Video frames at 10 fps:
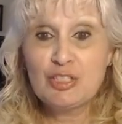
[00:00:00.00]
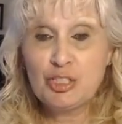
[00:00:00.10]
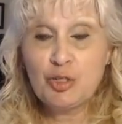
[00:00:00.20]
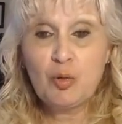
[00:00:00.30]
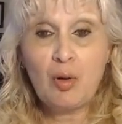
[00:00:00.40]

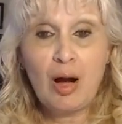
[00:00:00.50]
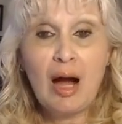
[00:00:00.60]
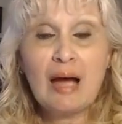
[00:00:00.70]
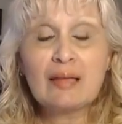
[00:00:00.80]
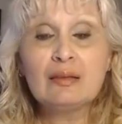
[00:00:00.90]
to,
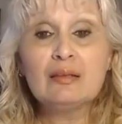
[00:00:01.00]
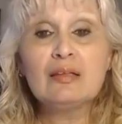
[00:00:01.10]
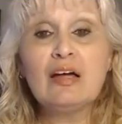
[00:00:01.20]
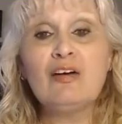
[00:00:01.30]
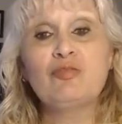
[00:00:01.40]
I
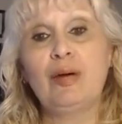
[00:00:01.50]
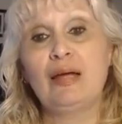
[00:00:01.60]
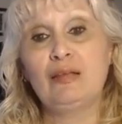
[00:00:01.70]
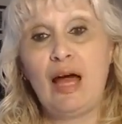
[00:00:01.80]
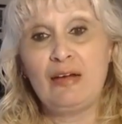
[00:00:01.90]
love
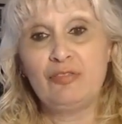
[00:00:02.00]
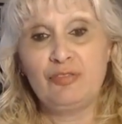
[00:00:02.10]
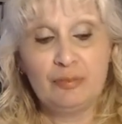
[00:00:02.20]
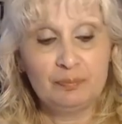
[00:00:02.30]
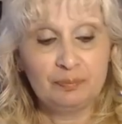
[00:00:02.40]
my life.